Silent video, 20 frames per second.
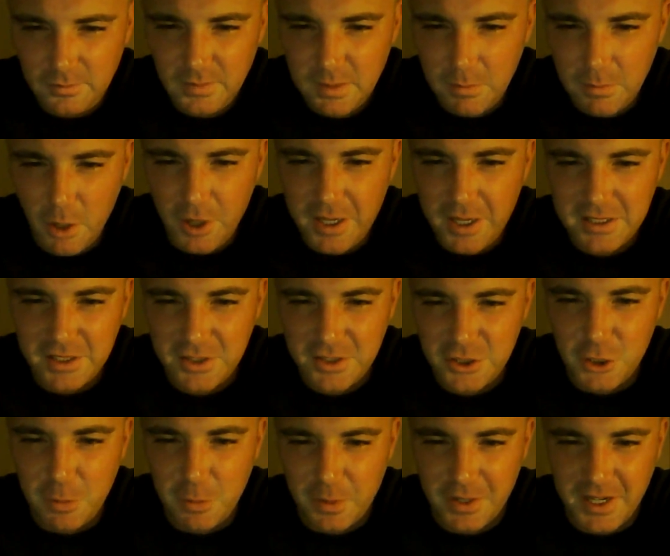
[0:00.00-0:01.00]
Mark is a
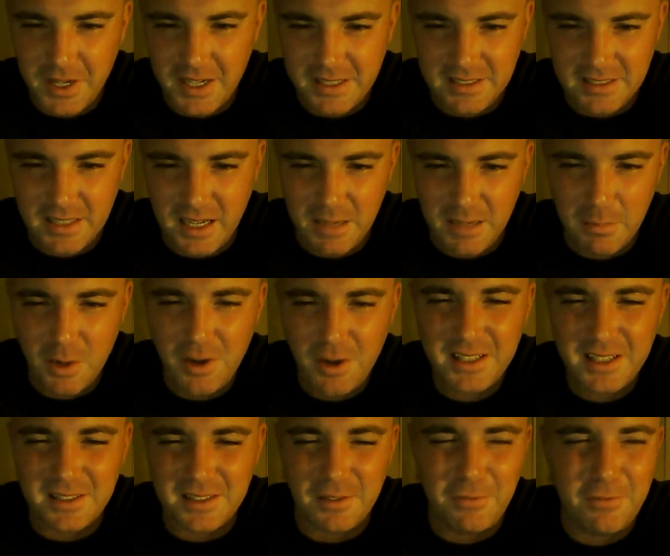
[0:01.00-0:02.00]
super nice guy. Mark
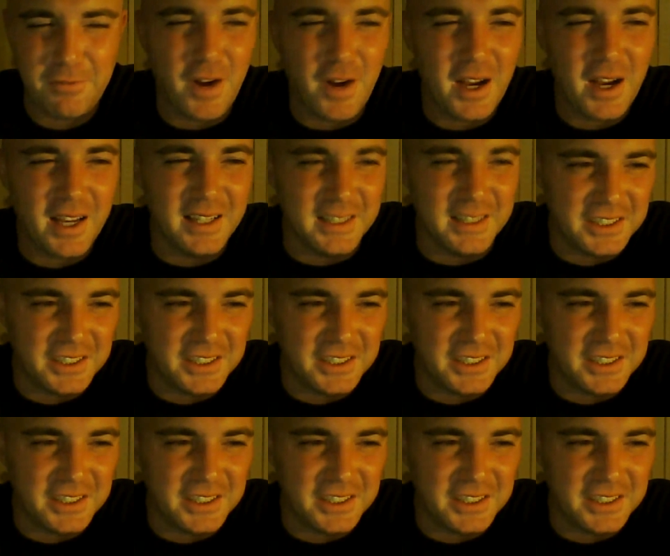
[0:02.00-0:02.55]
is a fucking